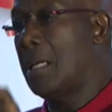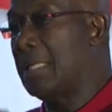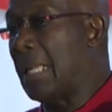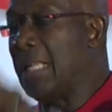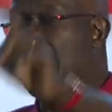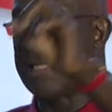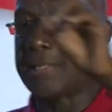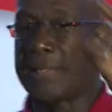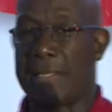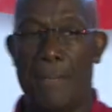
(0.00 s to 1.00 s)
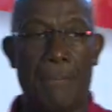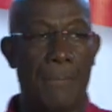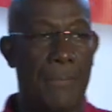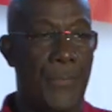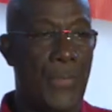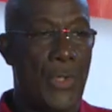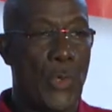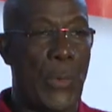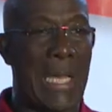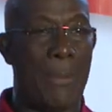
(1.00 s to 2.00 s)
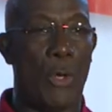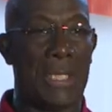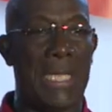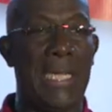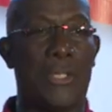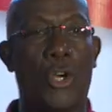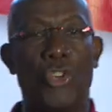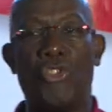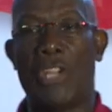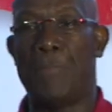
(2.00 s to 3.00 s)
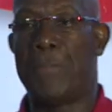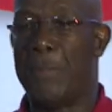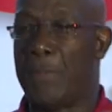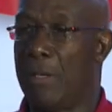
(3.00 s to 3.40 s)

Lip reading: delegate system, where about 800 people